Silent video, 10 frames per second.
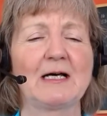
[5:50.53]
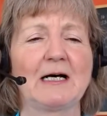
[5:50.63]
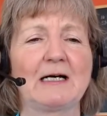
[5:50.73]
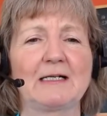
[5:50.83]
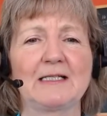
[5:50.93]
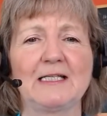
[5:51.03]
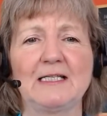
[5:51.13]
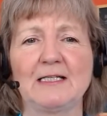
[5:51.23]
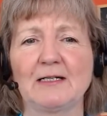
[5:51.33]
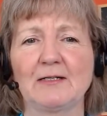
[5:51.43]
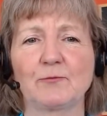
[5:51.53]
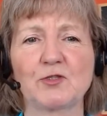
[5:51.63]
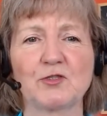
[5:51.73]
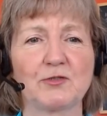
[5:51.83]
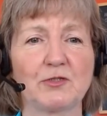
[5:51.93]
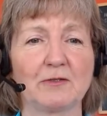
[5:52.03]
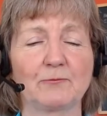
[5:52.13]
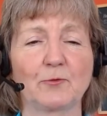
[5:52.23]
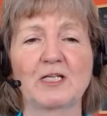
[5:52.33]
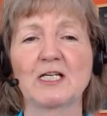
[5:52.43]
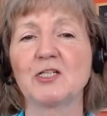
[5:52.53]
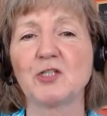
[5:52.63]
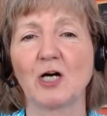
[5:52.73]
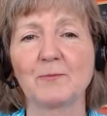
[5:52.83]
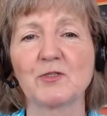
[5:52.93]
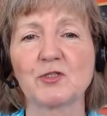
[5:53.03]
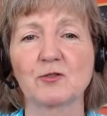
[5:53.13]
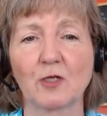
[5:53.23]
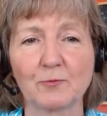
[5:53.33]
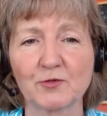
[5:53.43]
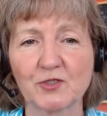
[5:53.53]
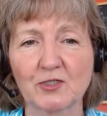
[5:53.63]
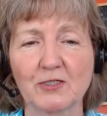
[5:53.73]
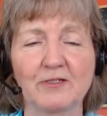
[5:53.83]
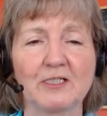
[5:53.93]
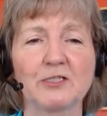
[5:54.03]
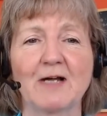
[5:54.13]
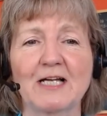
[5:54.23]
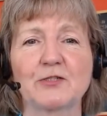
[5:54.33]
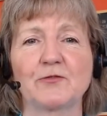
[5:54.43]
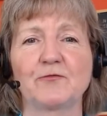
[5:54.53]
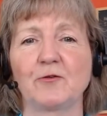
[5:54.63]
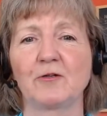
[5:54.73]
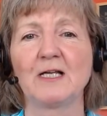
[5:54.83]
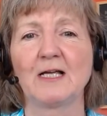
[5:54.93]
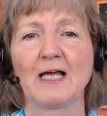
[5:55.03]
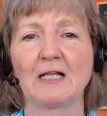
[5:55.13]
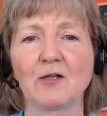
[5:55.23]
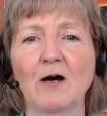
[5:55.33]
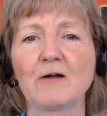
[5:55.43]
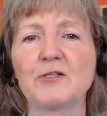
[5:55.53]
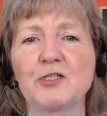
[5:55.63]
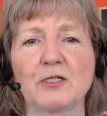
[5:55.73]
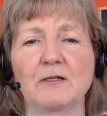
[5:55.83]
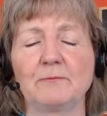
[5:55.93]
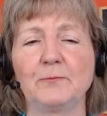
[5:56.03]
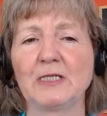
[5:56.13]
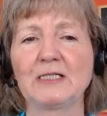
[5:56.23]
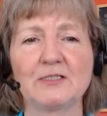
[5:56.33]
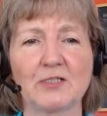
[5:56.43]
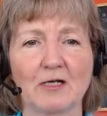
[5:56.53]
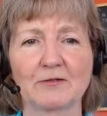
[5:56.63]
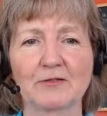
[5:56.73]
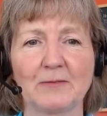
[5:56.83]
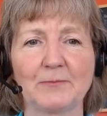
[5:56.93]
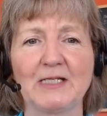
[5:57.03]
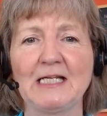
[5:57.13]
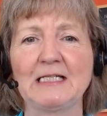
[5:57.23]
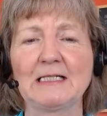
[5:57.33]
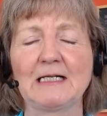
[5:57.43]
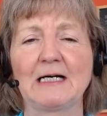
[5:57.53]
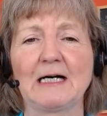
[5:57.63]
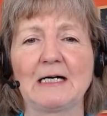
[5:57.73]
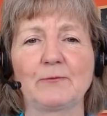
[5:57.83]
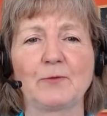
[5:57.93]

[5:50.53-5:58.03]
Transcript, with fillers: Uh, he was working a job as global security director for a large billion dollar company uh,